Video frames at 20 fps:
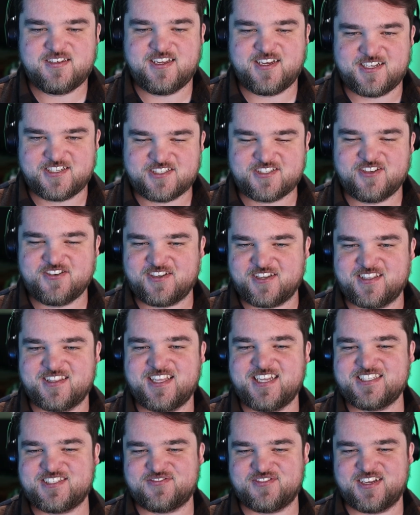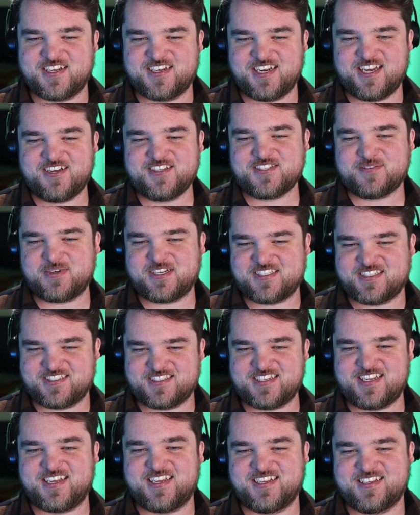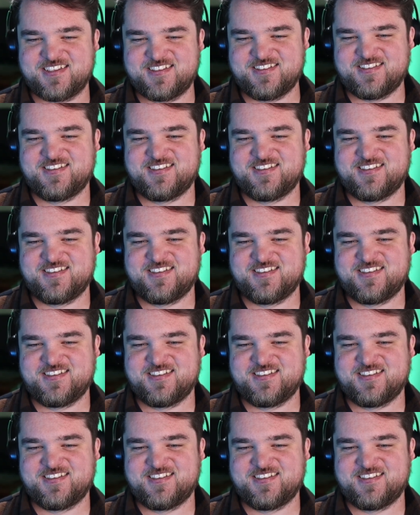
Nice. Okay, that's fine. I was about to say,